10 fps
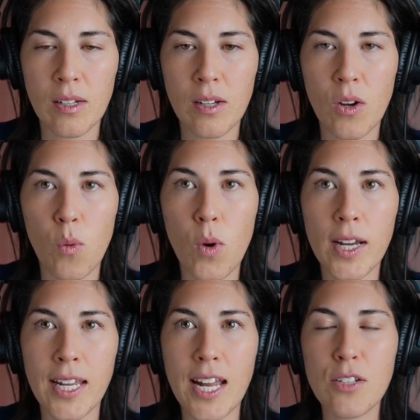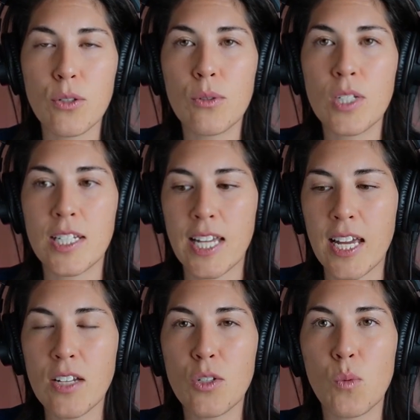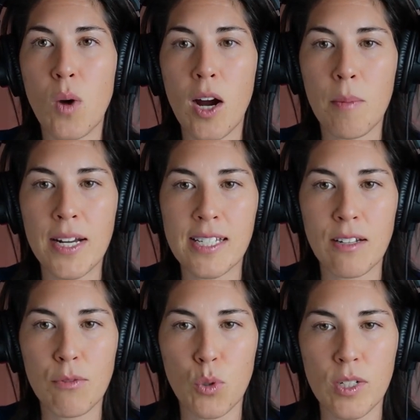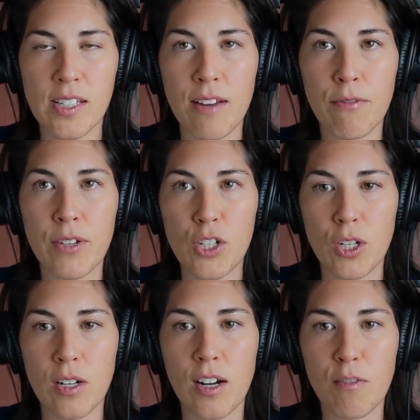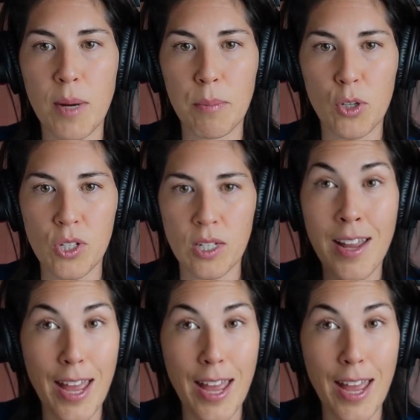what can I do today to walk myself towards that vision of my person?